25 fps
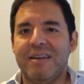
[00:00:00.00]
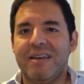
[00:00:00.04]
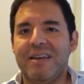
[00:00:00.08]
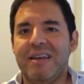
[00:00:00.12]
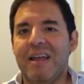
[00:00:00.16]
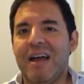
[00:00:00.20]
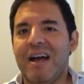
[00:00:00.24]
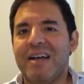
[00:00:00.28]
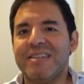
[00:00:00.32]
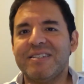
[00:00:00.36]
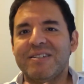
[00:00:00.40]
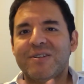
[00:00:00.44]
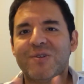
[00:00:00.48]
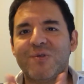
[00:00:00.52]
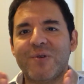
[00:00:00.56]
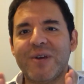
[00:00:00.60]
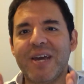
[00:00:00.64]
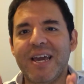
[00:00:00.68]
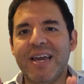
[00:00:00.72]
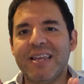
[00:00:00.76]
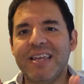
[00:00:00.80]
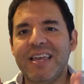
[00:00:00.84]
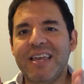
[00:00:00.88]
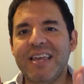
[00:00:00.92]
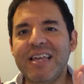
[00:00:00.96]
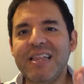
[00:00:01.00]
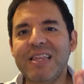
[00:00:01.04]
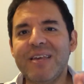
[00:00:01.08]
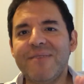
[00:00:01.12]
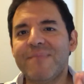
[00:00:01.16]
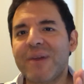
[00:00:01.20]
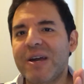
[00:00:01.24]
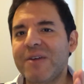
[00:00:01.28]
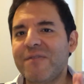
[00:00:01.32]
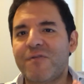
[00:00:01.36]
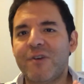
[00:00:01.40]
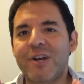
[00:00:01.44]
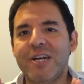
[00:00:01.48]
It has great healing
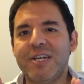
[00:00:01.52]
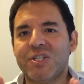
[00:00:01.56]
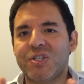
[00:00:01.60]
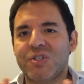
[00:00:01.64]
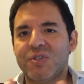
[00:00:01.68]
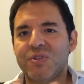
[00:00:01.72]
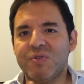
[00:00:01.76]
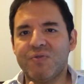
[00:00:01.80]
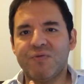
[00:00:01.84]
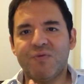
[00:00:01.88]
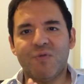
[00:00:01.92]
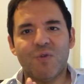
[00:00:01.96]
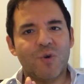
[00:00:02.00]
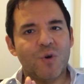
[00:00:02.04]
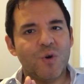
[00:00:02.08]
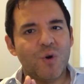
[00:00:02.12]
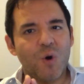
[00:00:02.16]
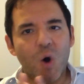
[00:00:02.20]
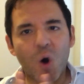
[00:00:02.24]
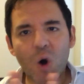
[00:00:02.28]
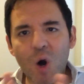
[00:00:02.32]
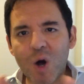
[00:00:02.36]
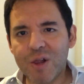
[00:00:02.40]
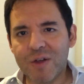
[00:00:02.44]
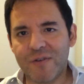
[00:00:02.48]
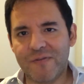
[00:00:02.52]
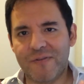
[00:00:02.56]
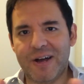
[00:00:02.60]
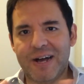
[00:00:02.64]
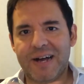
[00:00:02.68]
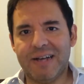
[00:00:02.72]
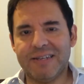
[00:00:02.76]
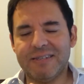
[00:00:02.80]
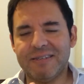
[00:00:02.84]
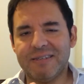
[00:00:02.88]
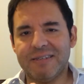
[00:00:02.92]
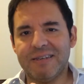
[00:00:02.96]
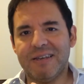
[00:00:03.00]
vibrations for all of
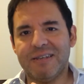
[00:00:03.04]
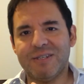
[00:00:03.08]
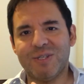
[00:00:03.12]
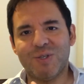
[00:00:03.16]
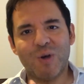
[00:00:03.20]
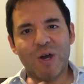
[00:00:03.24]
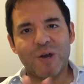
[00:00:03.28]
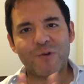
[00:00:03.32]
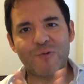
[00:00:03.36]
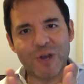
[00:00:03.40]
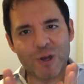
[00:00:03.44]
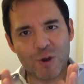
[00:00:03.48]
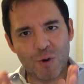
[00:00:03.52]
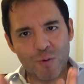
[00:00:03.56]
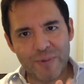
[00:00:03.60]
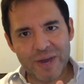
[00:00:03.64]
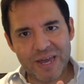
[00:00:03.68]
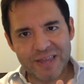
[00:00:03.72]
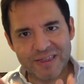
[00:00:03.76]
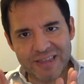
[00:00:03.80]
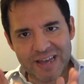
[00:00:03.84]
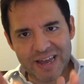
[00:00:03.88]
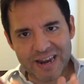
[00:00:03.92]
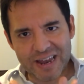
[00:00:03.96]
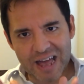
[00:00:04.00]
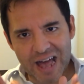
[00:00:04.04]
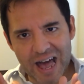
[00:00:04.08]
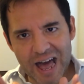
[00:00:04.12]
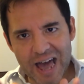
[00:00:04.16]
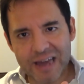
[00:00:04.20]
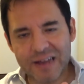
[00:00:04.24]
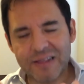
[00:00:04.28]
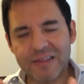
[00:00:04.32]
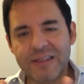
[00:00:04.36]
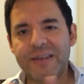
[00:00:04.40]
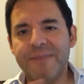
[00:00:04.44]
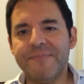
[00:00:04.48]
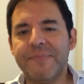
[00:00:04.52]
us. So I recommend that
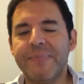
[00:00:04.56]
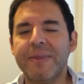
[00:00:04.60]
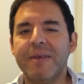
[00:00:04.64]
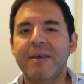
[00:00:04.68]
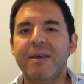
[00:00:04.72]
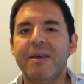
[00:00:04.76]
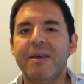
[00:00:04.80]
highly.